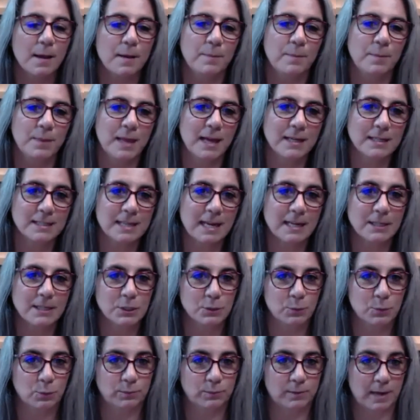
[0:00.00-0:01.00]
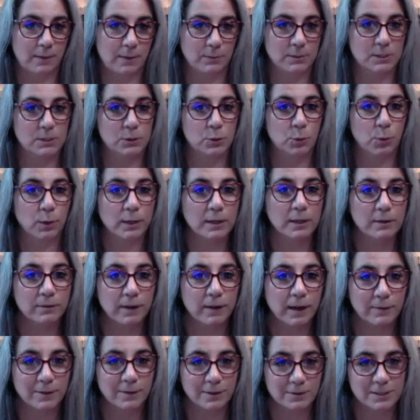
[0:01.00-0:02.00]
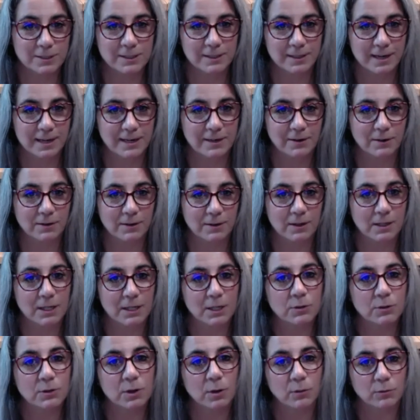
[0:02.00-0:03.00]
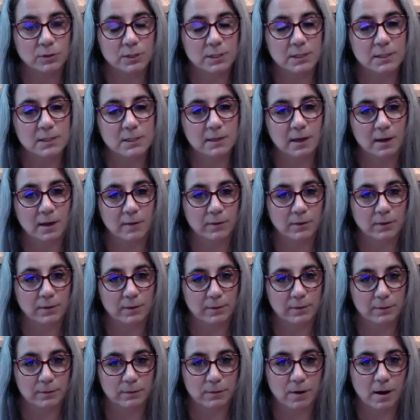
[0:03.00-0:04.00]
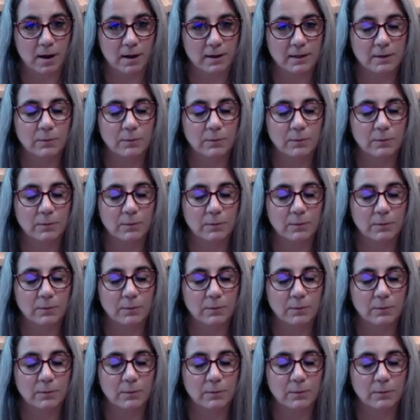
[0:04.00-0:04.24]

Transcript: That was 25 years later that you don't discover the fraud.